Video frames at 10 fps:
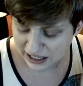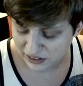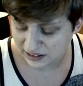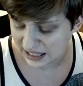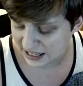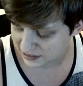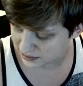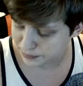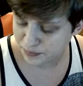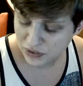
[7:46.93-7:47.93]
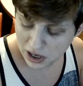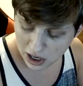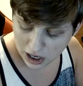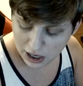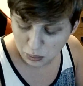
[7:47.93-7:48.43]
nonetheless.
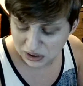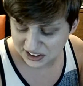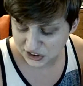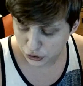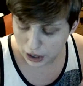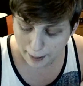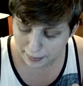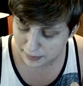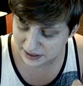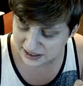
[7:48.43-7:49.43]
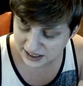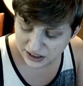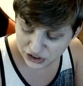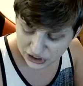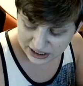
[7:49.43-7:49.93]
What does Scrap Baby say?
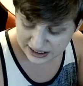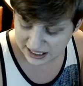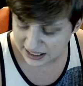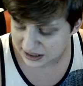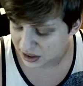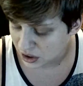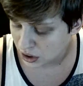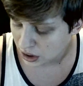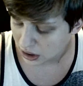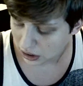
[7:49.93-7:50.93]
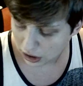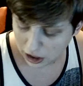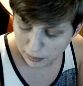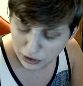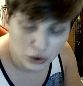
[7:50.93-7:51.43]
She says,
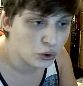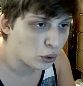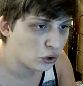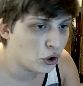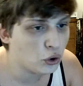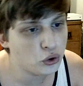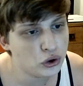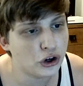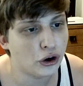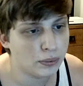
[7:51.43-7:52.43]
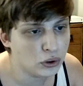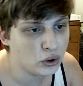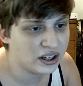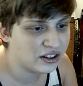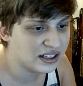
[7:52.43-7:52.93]
you don't know who your
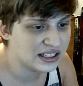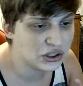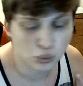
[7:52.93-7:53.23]
employer is,